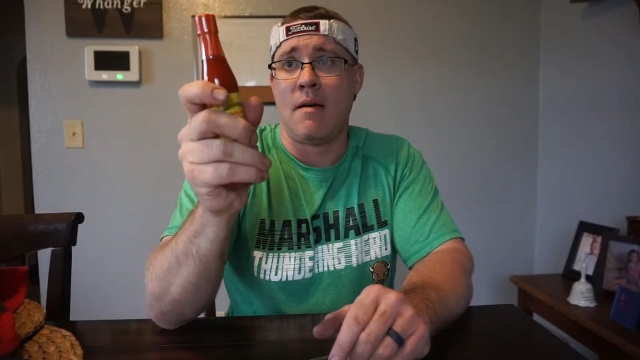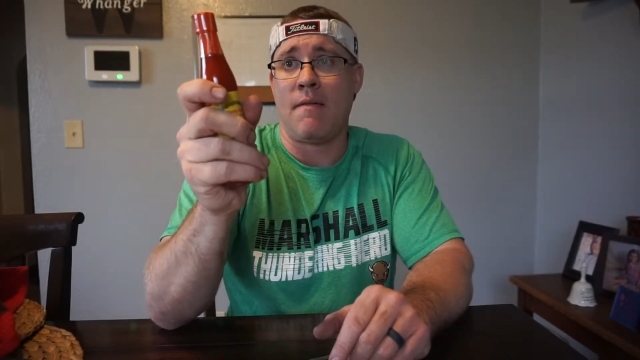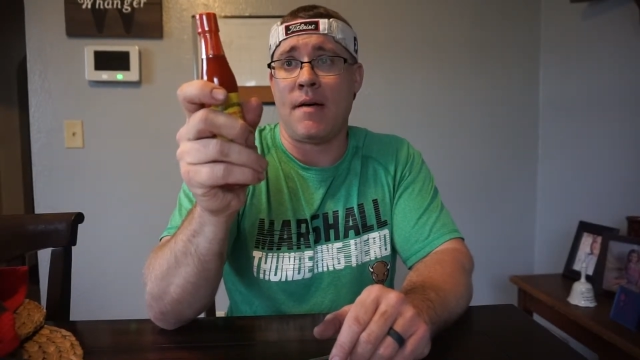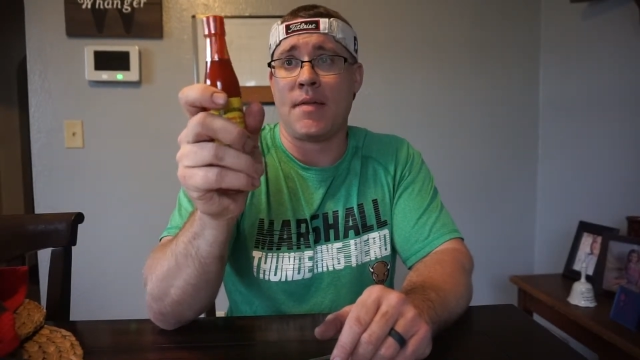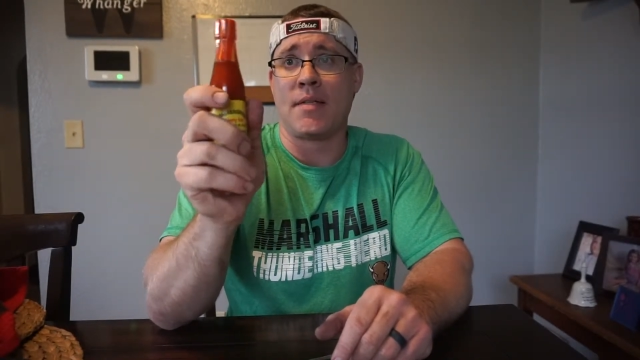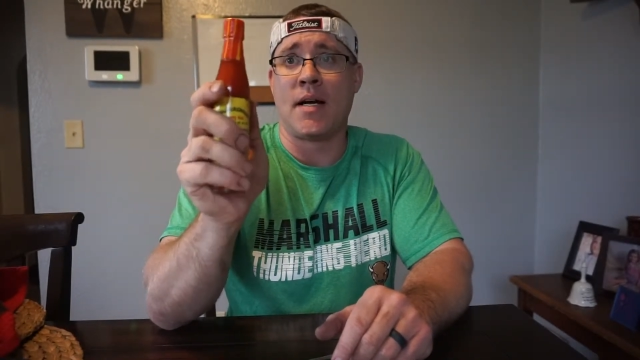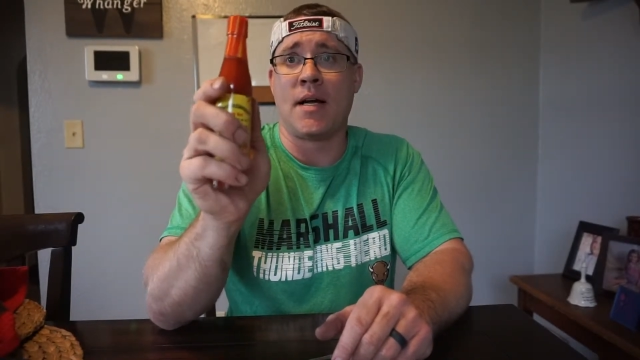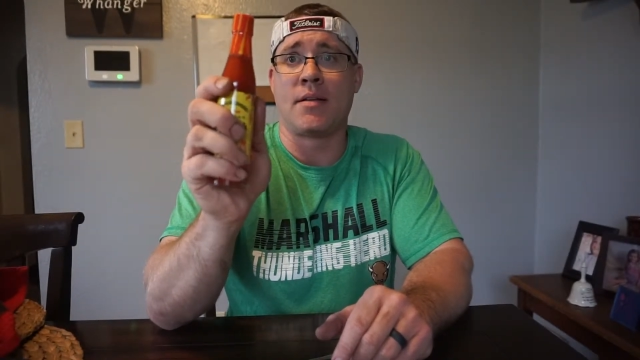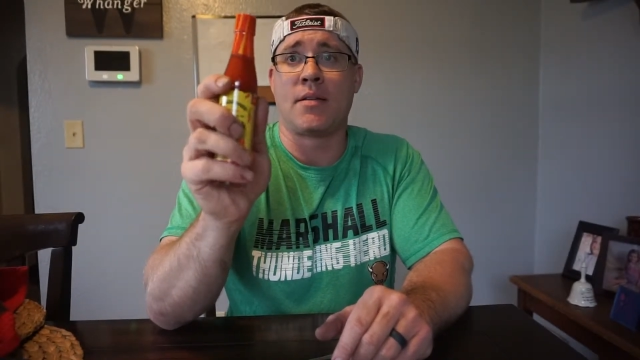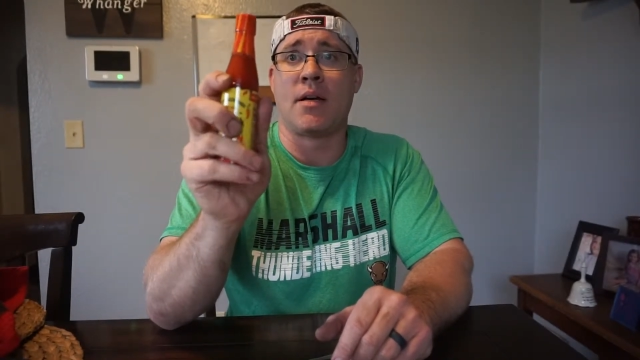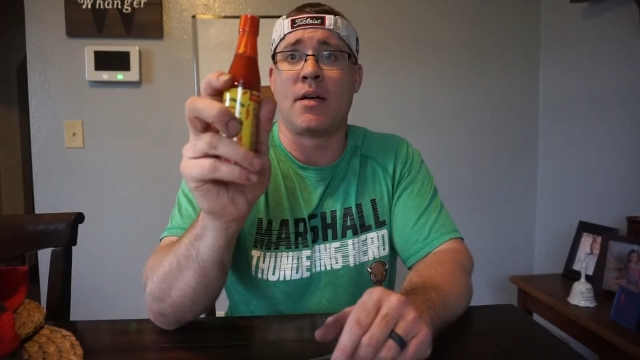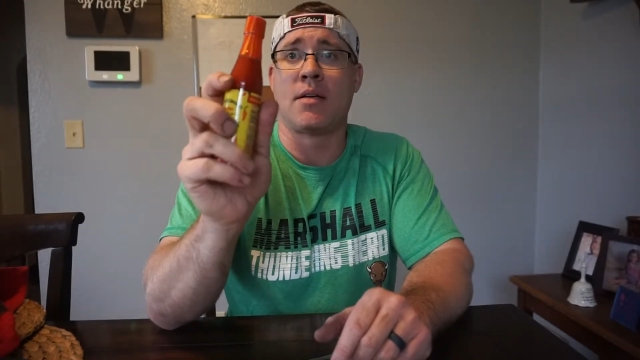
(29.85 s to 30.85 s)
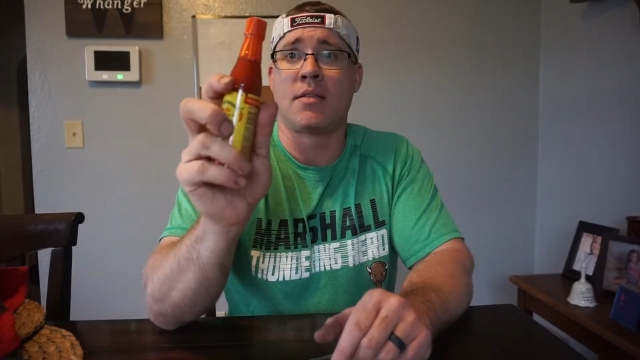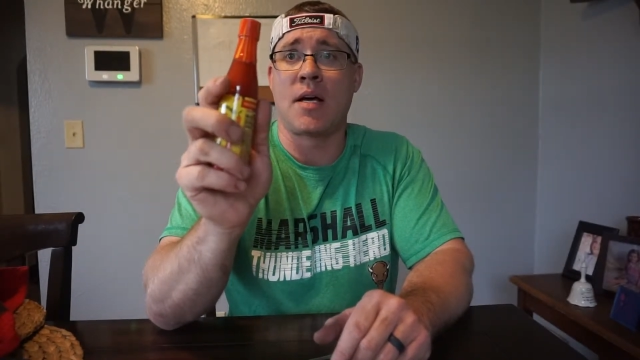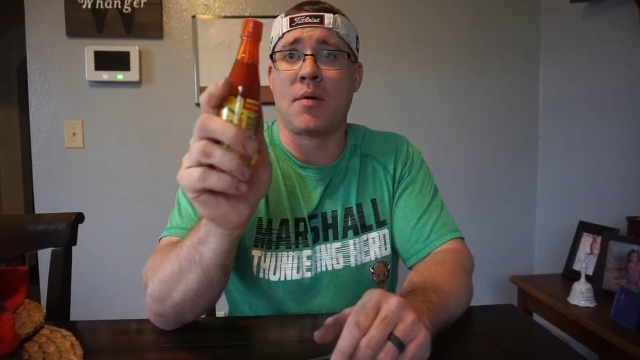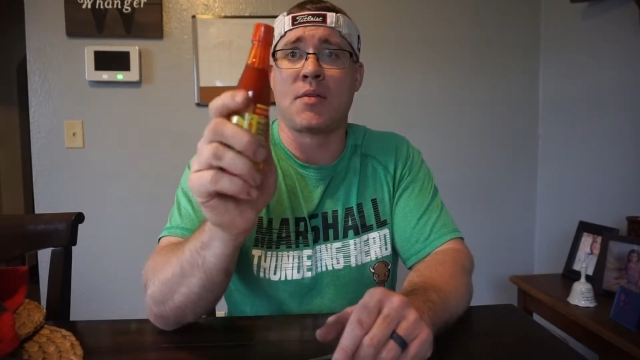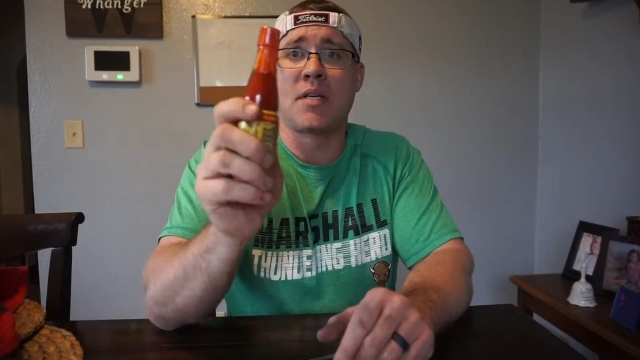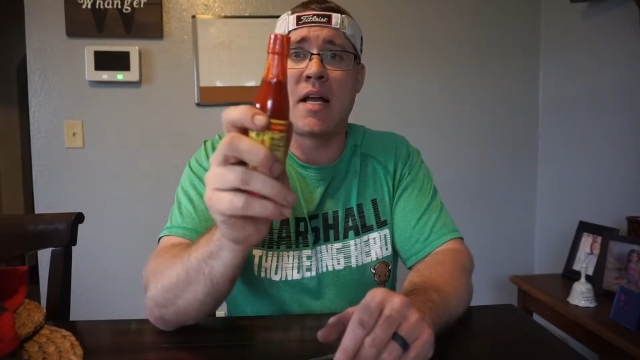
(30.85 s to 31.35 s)
found this hot sauce,
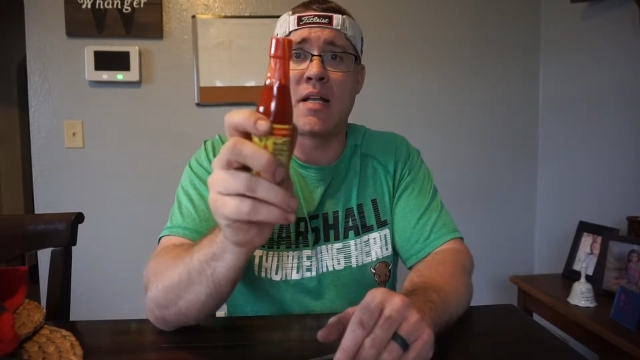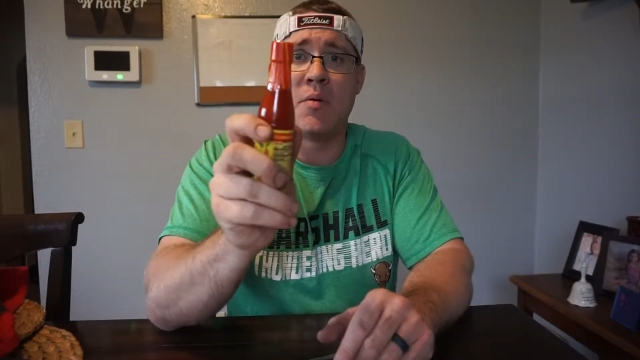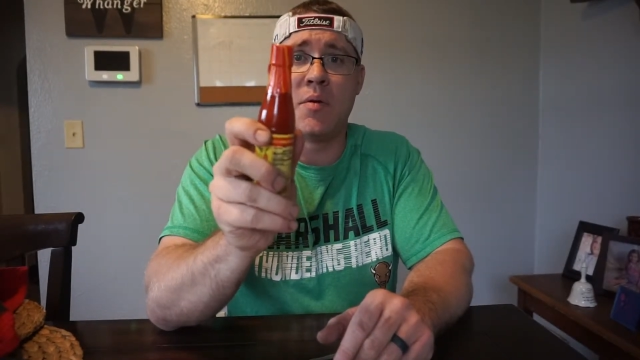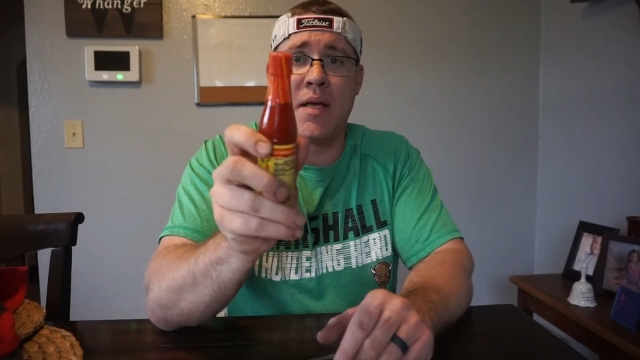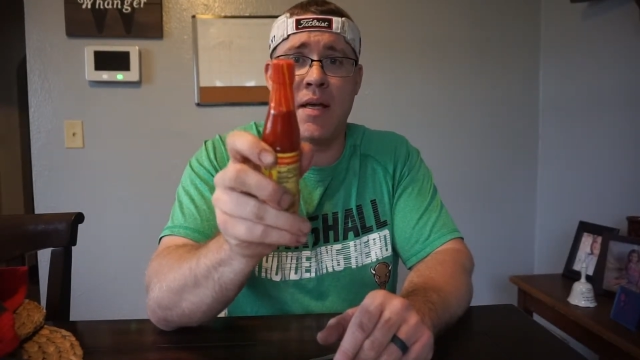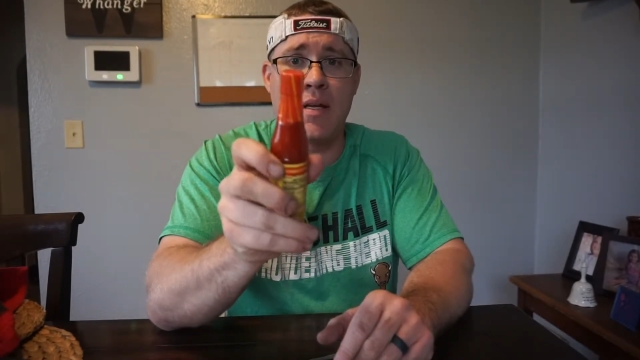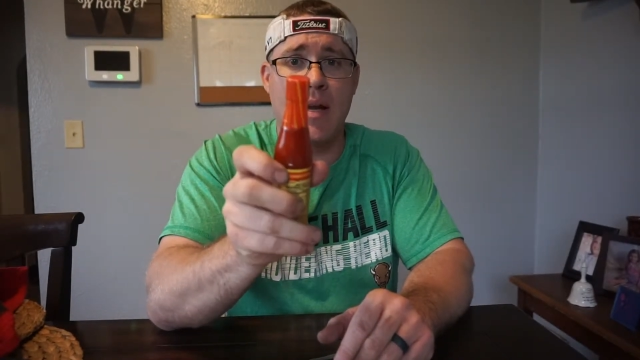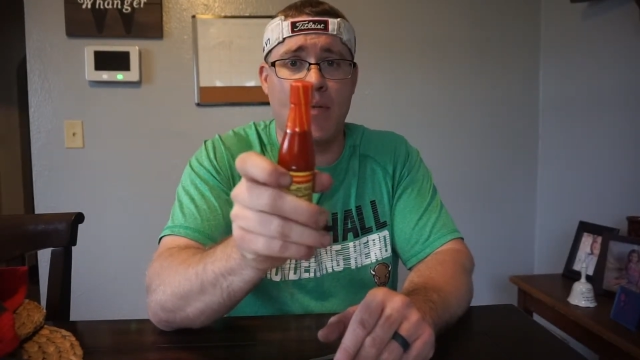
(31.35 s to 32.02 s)
thought it was kind of unique,